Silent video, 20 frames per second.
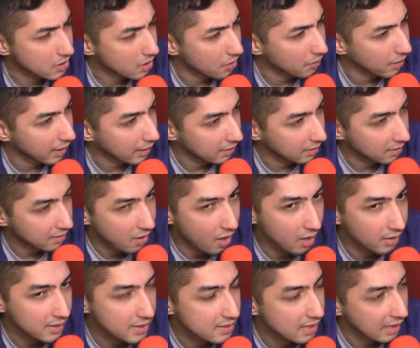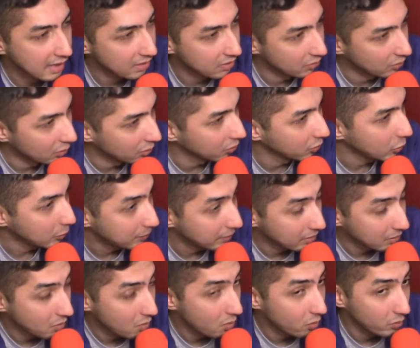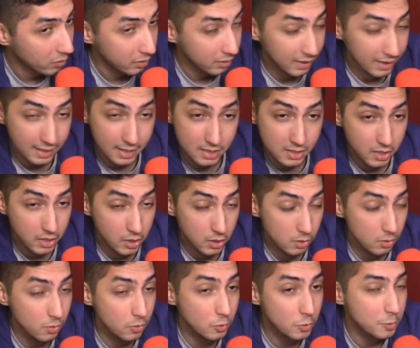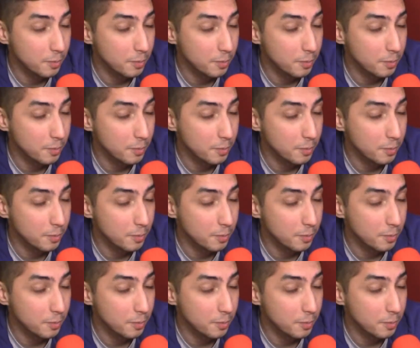out like Necalli's like throw loop in the corner. Like that's huge,